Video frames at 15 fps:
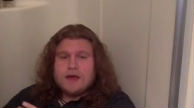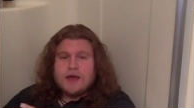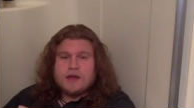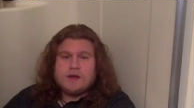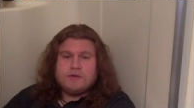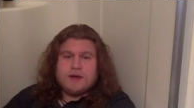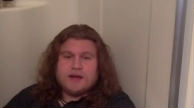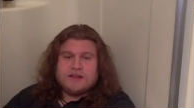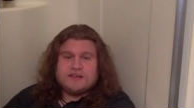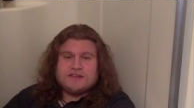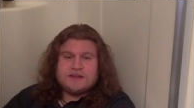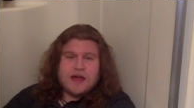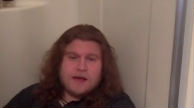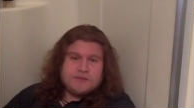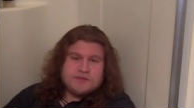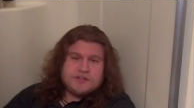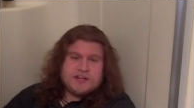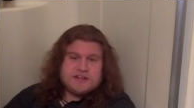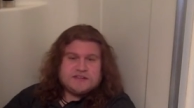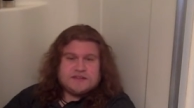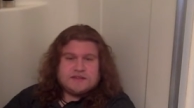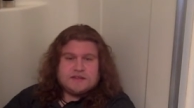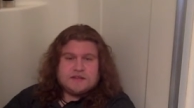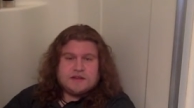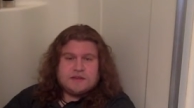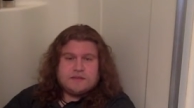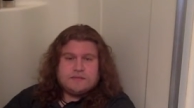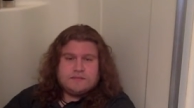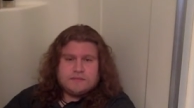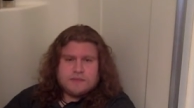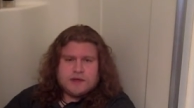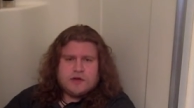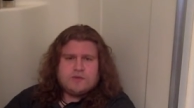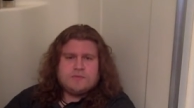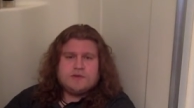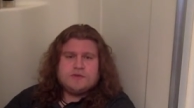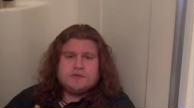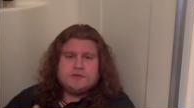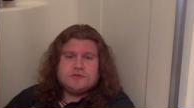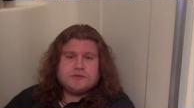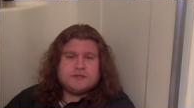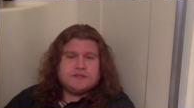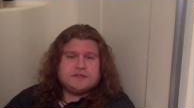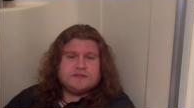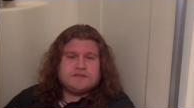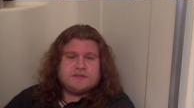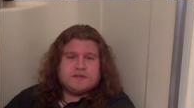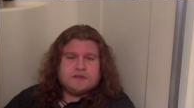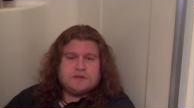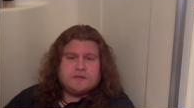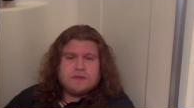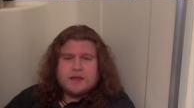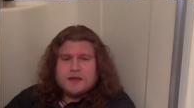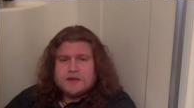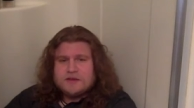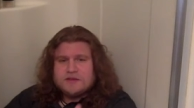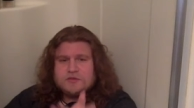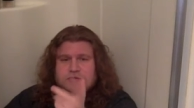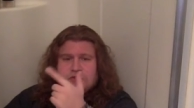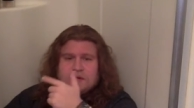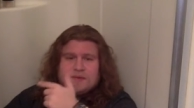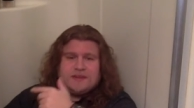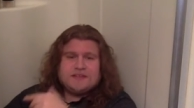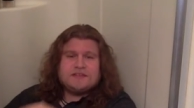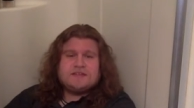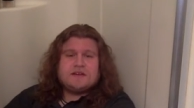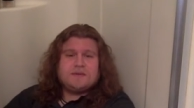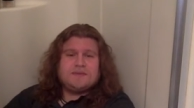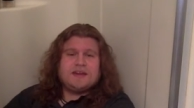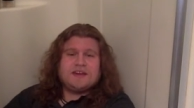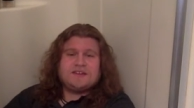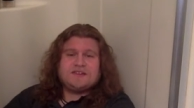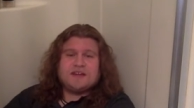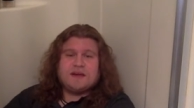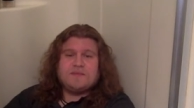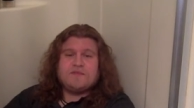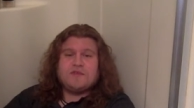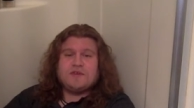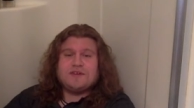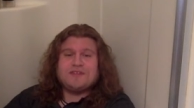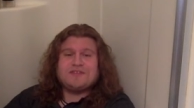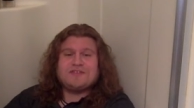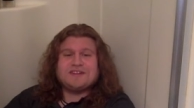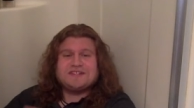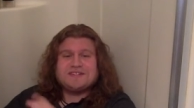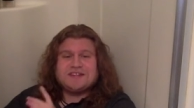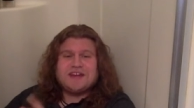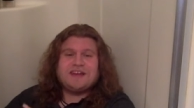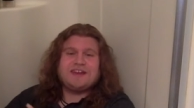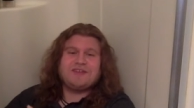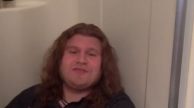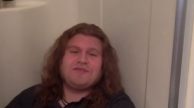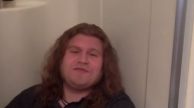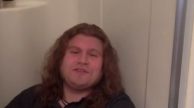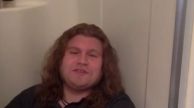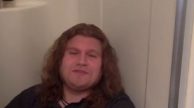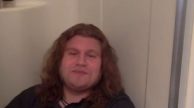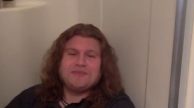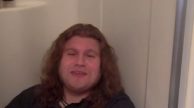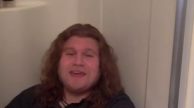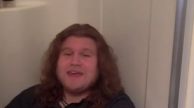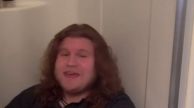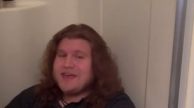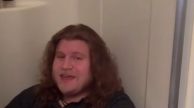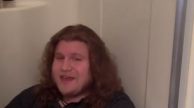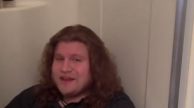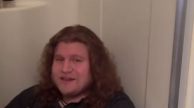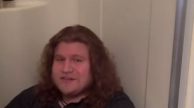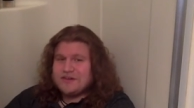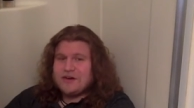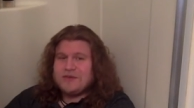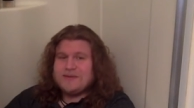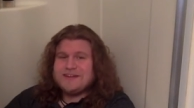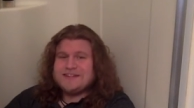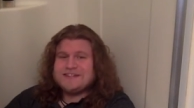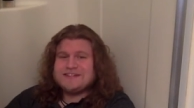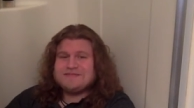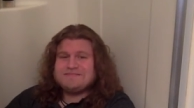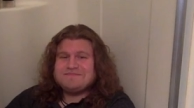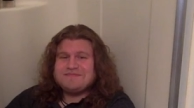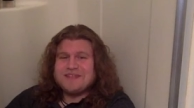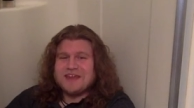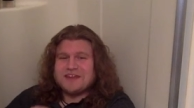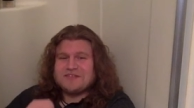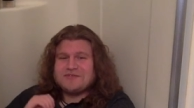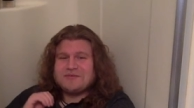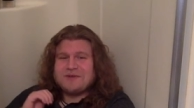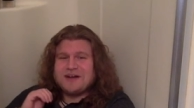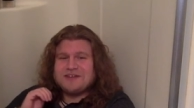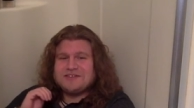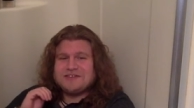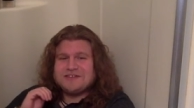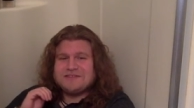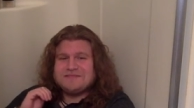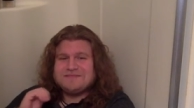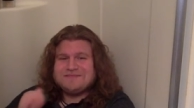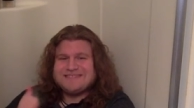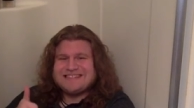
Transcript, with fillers: Anyways, I'm Chase in the Tub, and I hope you enjoyed this video. So join me in the tub next time for another exciting review. And as always, thanks for watching.